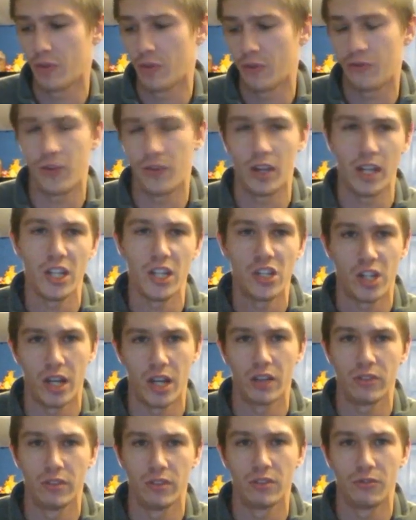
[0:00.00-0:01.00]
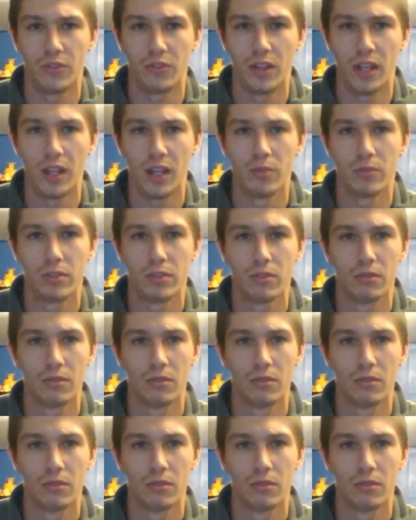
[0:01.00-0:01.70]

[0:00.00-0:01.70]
your fucking chest is flames.